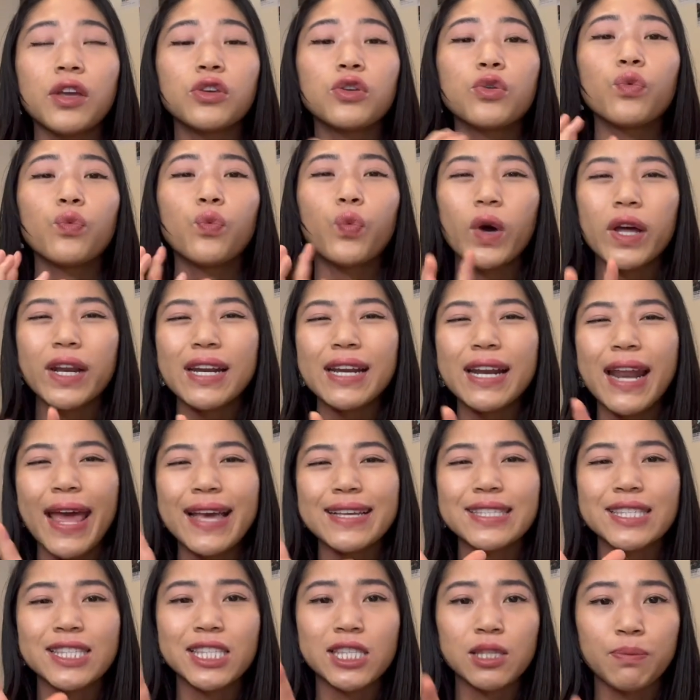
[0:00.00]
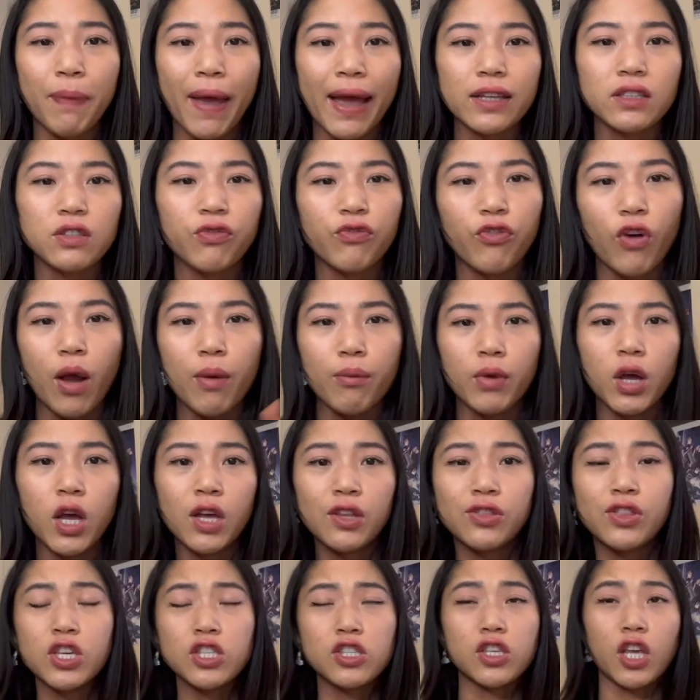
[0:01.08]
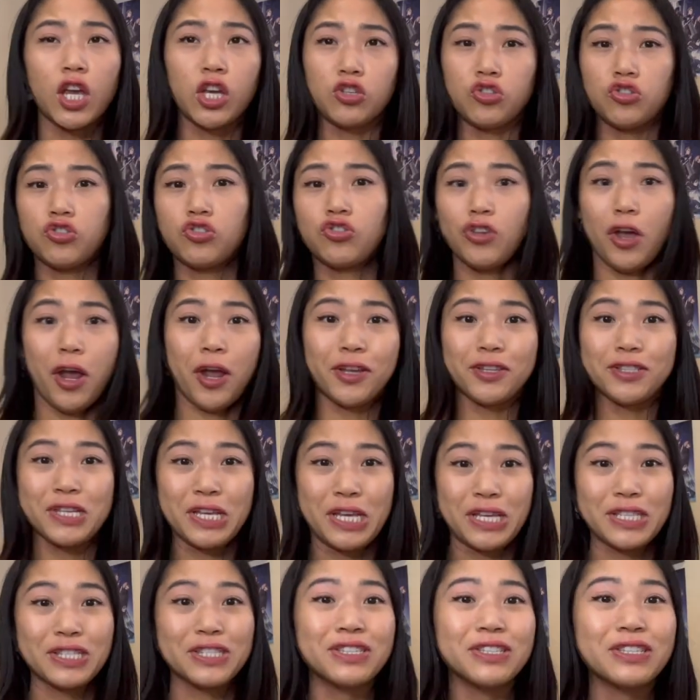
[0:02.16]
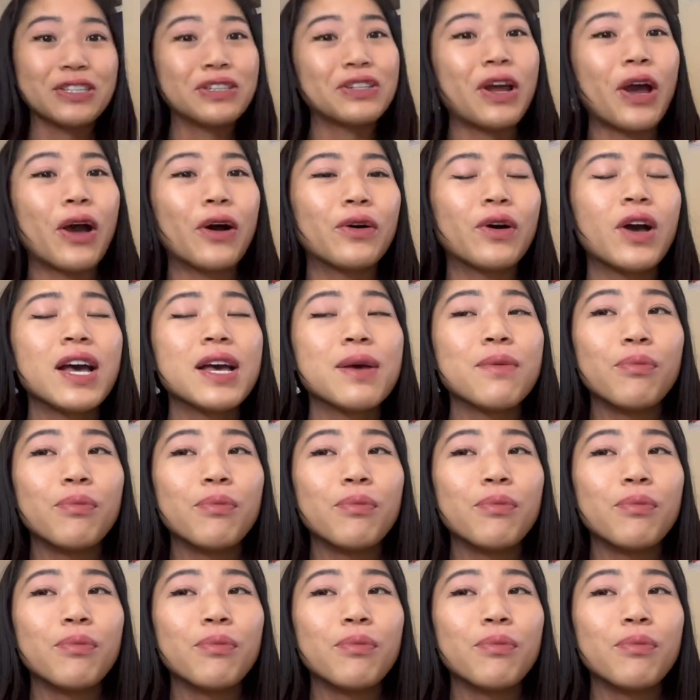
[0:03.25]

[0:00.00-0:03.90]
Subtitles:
wouldn't expect from this like scientist, you know.